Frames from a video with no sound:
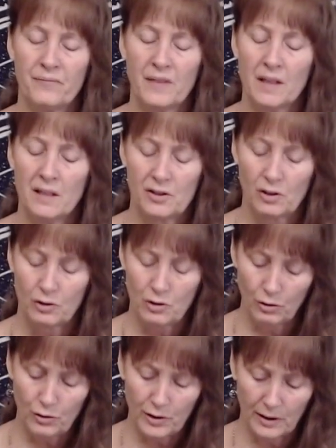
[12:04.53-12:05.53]
So
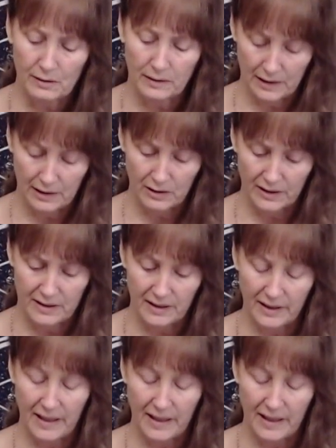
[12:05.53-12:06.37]
truth and clarity,